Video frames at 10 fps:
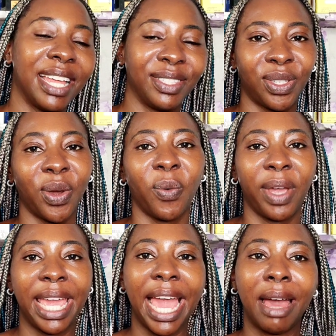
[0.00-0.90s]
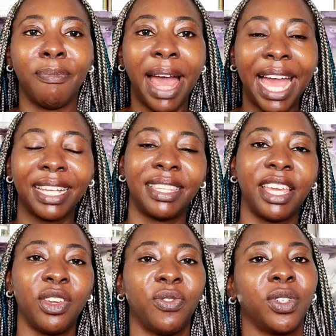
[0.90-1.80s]
And so we are back.
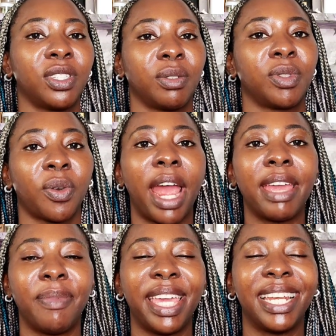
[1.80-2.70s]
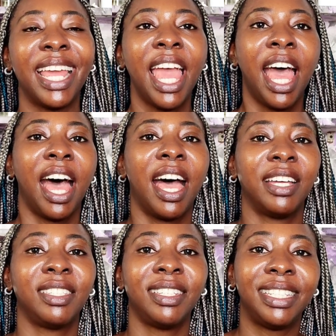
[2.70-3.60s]
Thank you for subscribing.
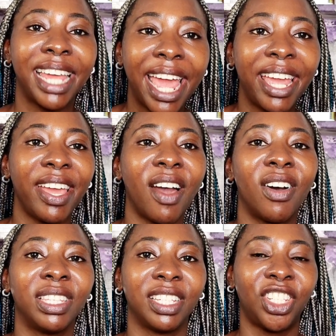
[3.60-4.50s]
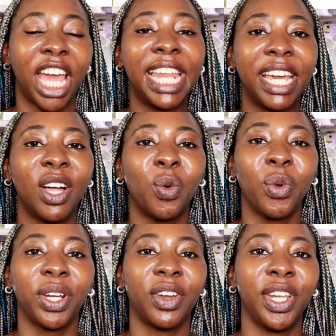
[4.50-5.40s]
Today on the channel,
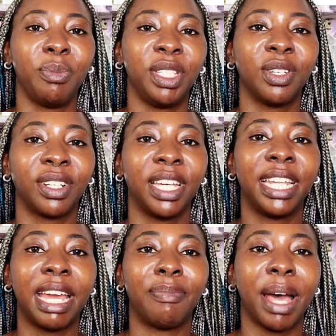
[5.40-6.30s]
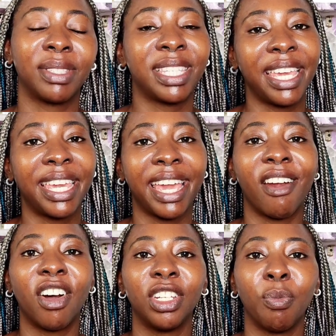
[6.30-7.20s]
we're going to be talking about
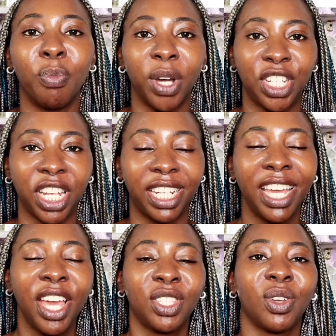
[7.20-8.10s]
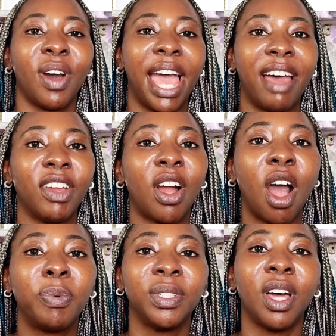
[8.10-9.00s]
skincare on a budget. So I have a
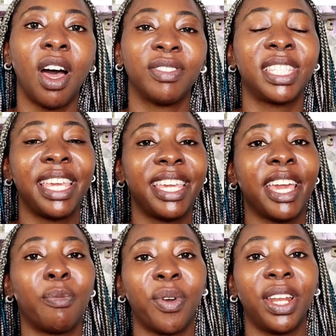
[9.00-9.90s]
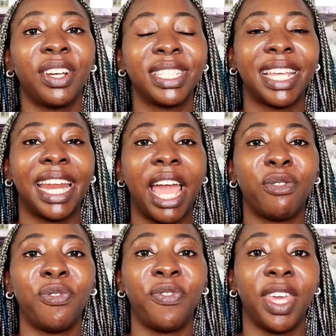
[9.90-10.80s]
couple of skincare products that
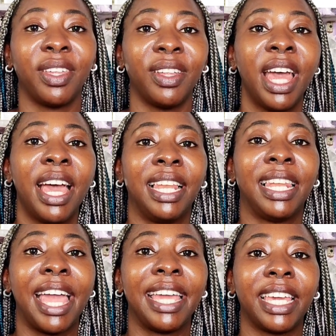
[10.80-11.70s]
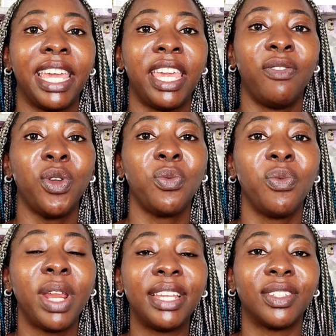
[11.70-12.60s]
I feel like if
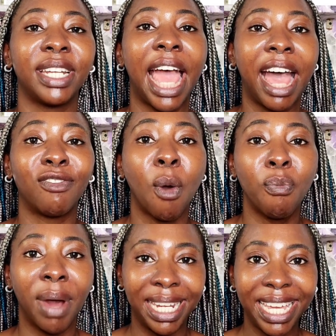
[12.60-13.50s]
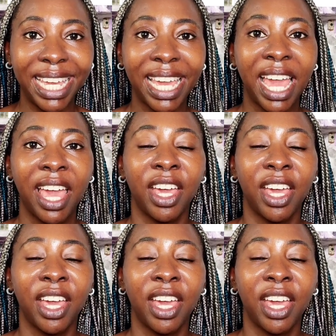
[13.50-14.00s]
you really don't have money,